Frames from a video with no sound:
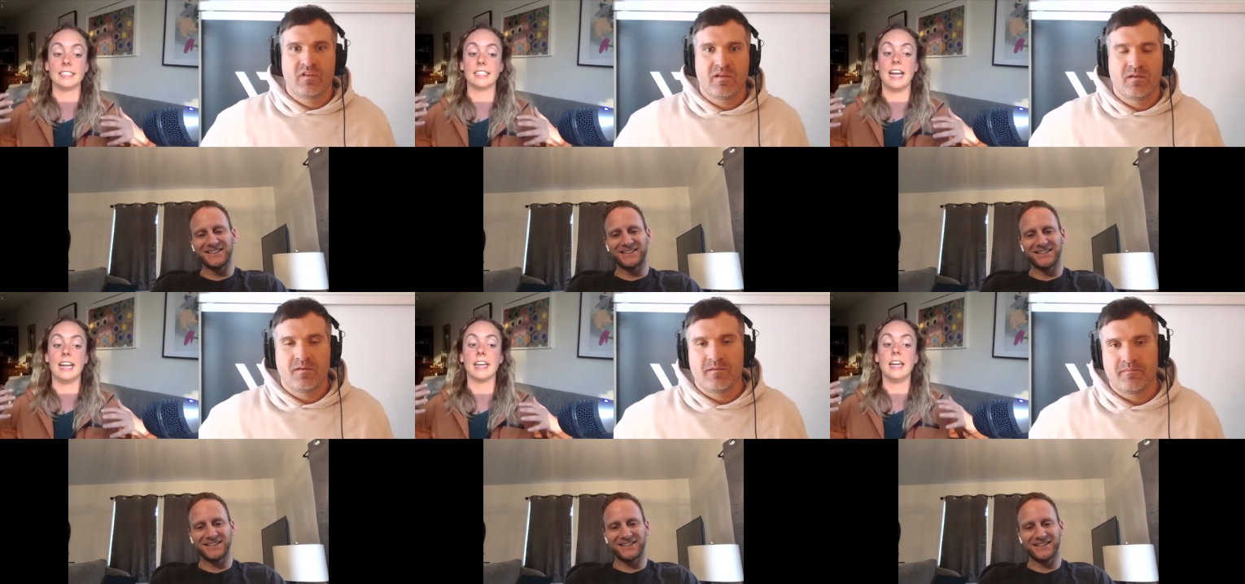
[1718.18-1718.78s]

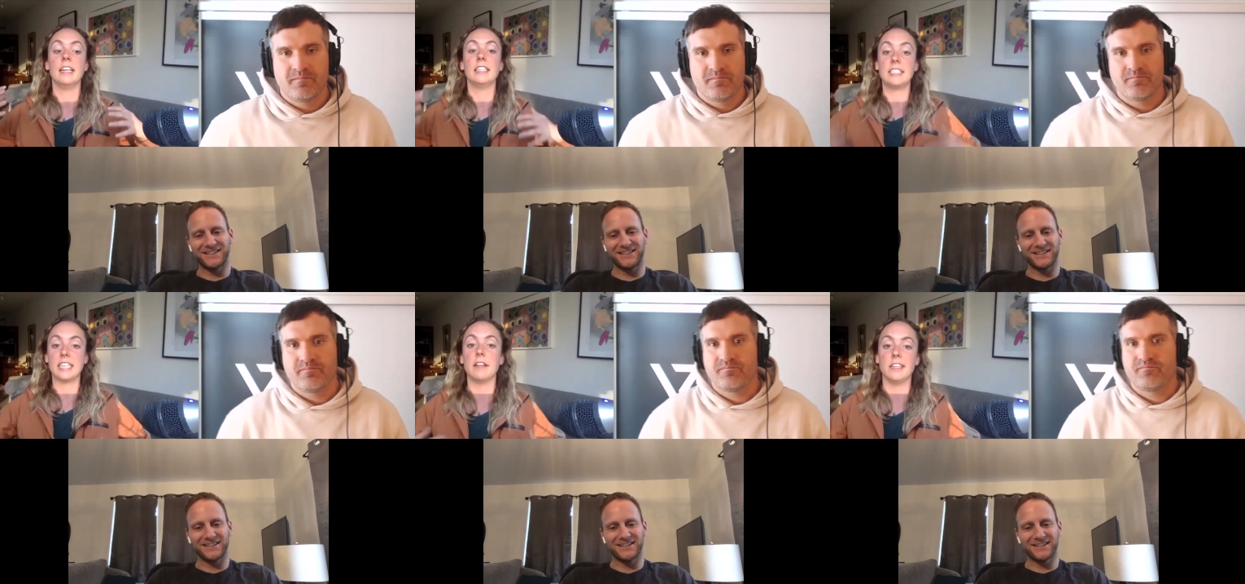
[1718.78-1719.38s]
Speaker 1: like
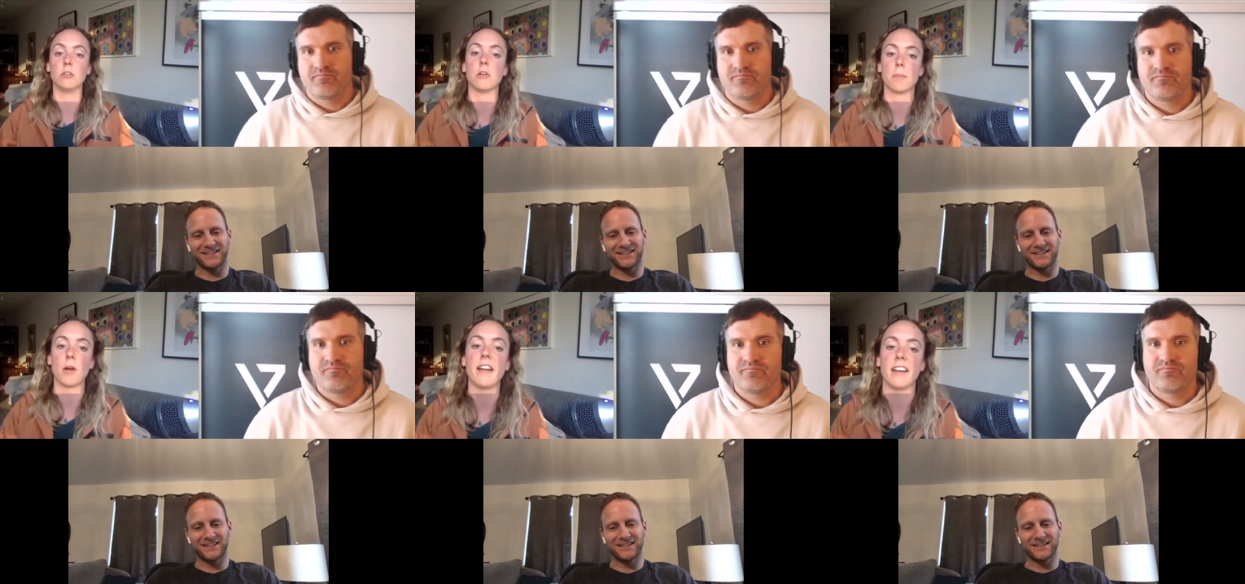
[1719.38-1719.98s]
selling your
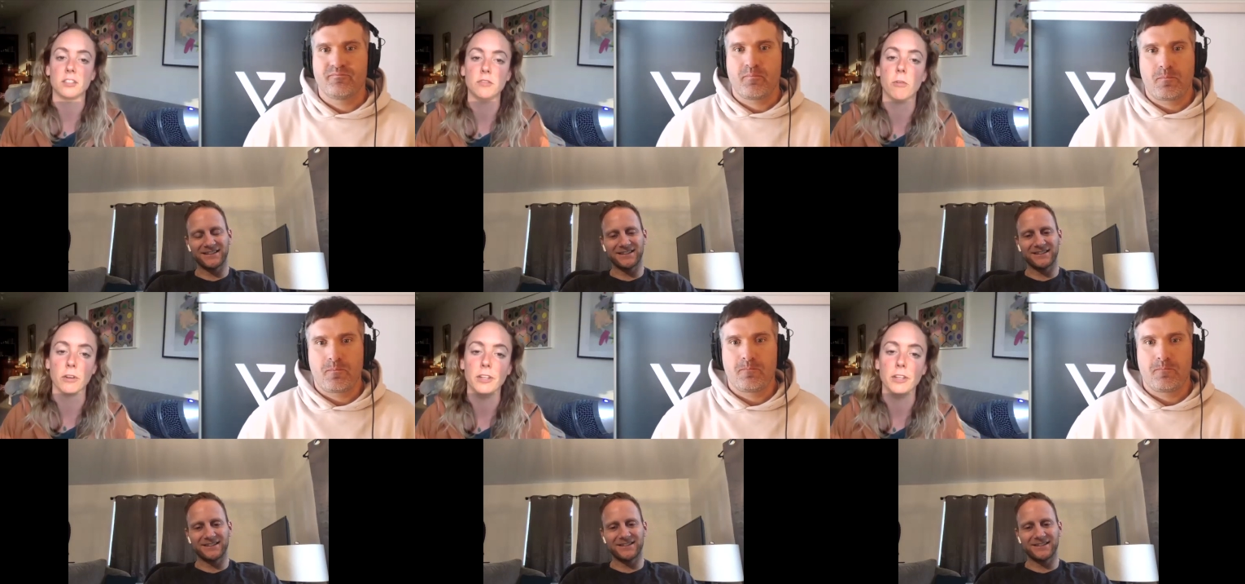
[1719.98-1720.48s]
product for